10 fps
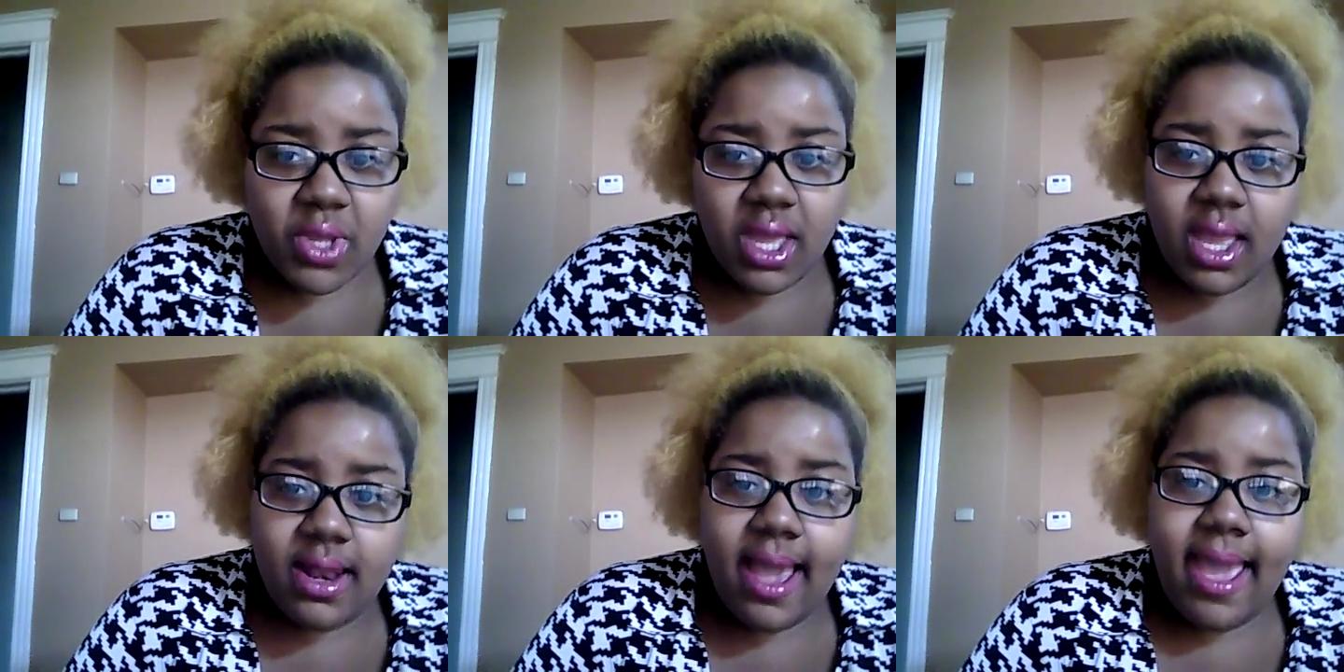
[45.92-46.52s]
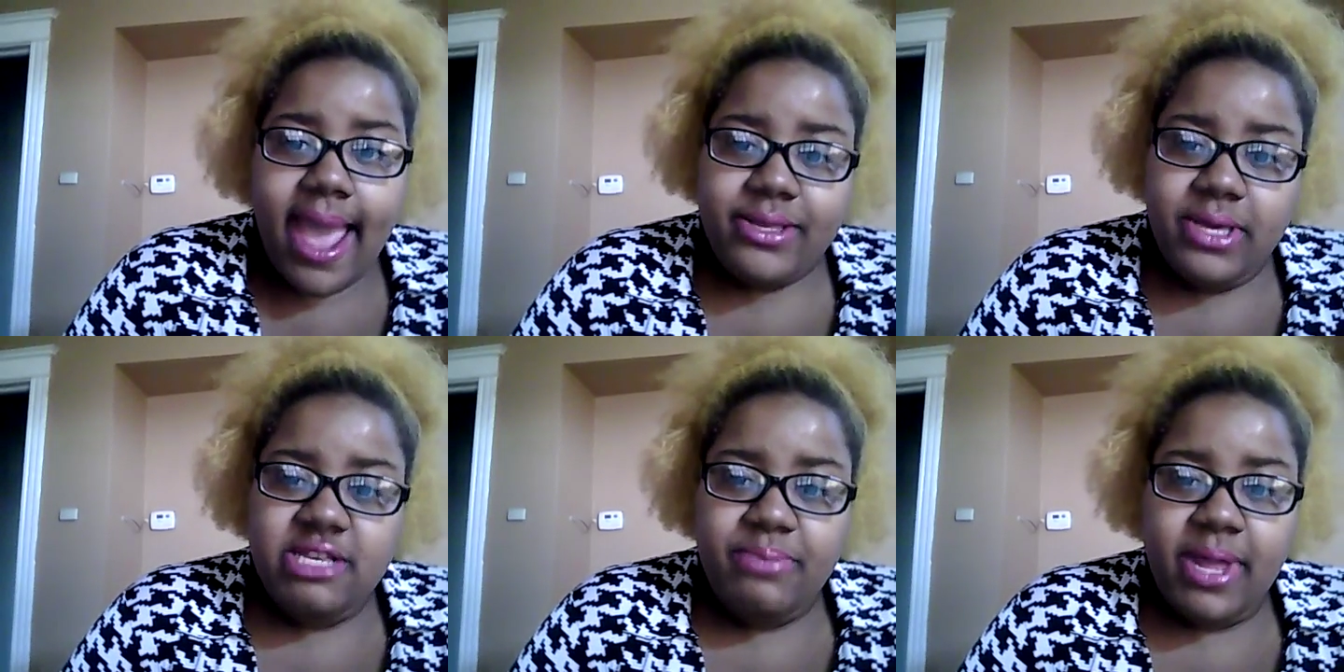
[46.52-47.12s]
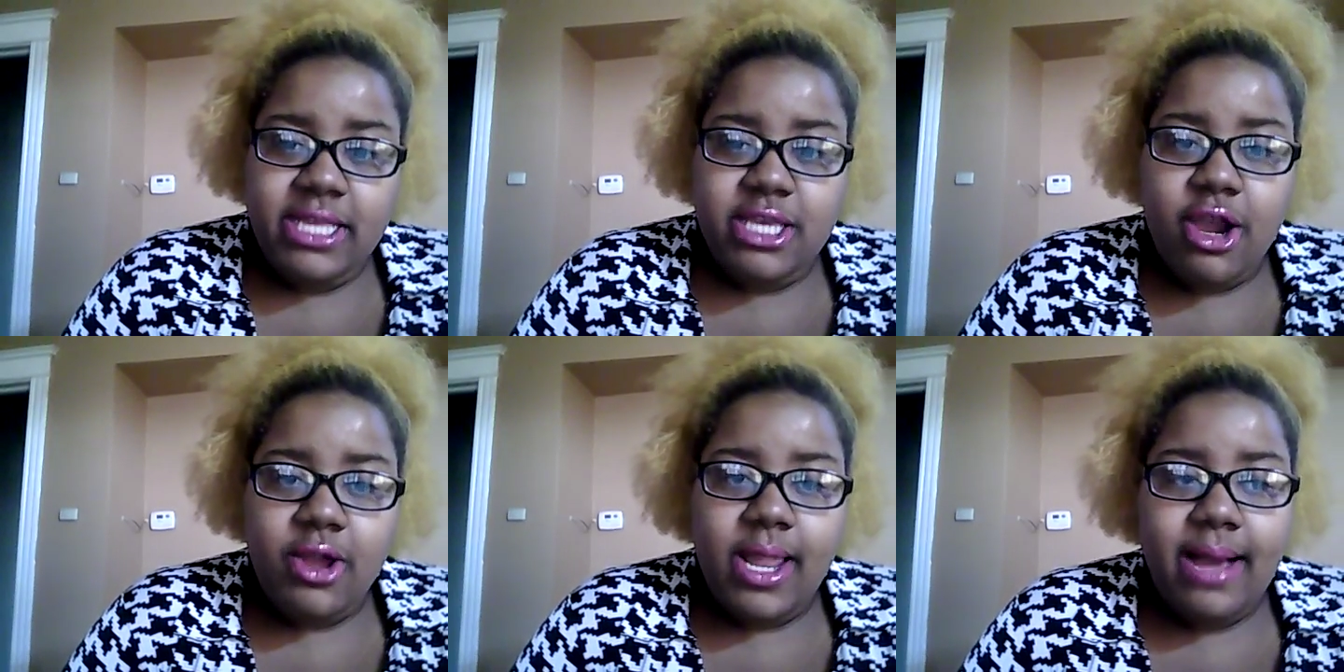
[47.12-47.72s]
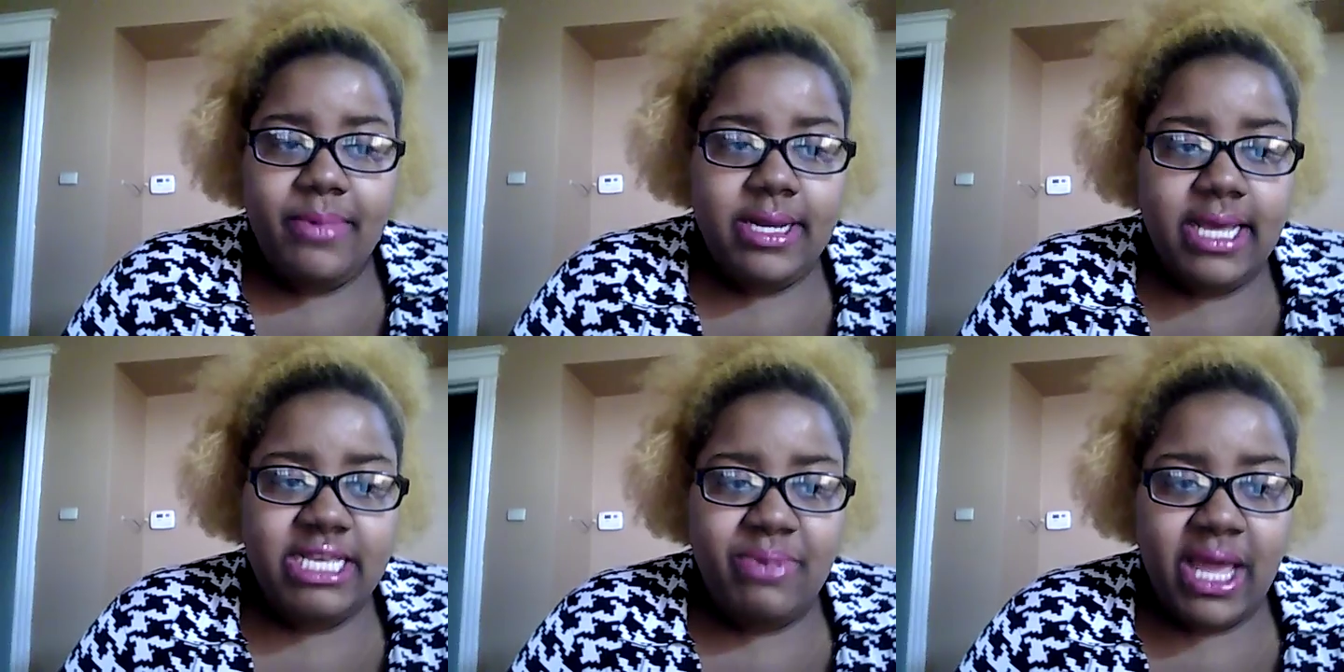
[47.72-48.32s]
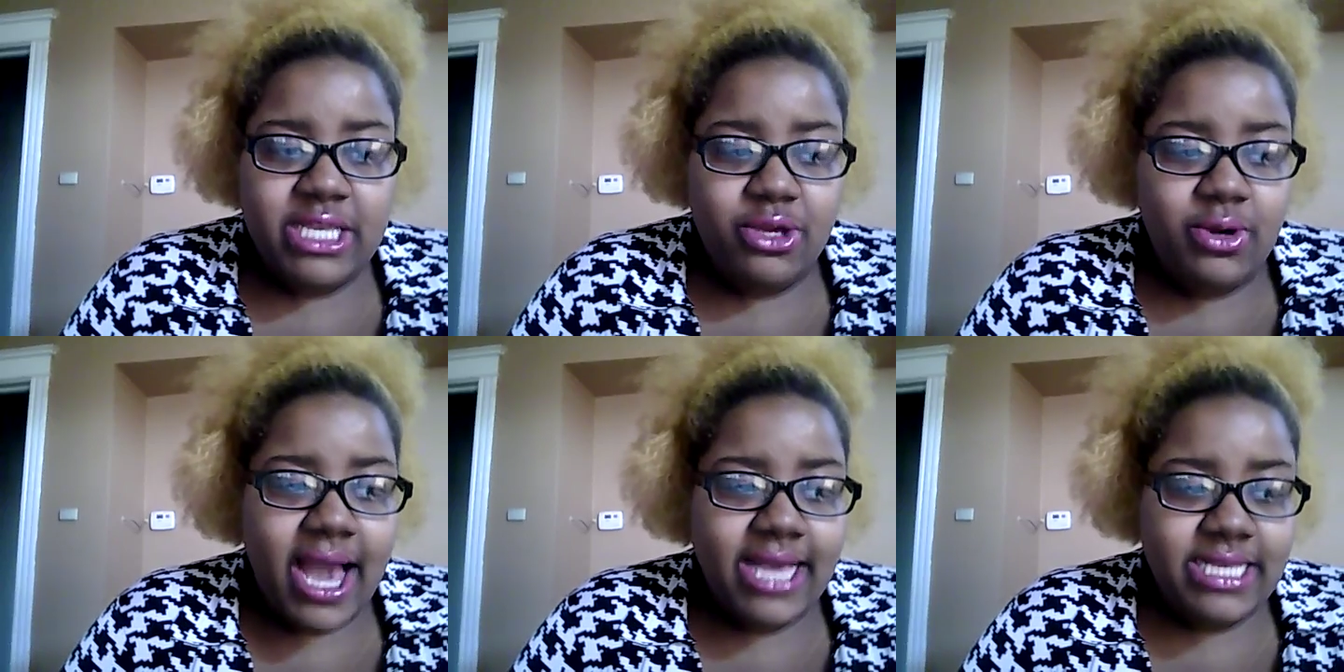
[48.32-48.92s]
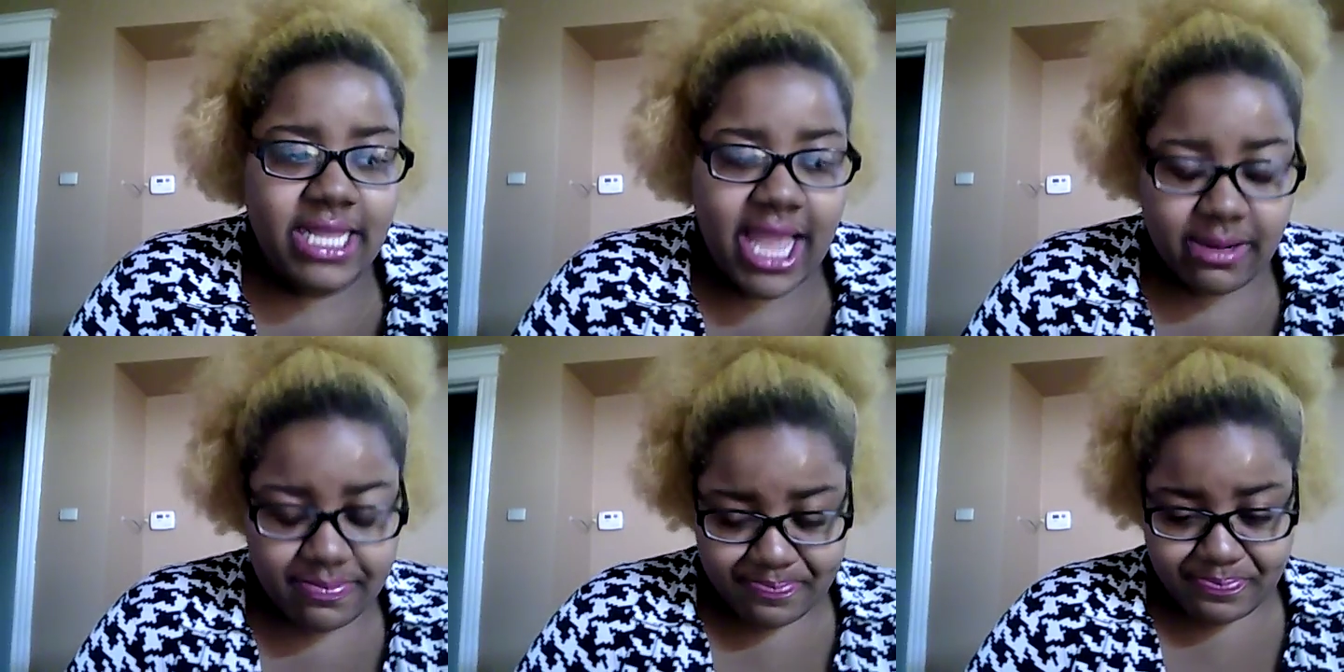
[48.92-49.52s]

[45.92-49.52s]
And I had to explain to her, like I'm going to explain to you guys today.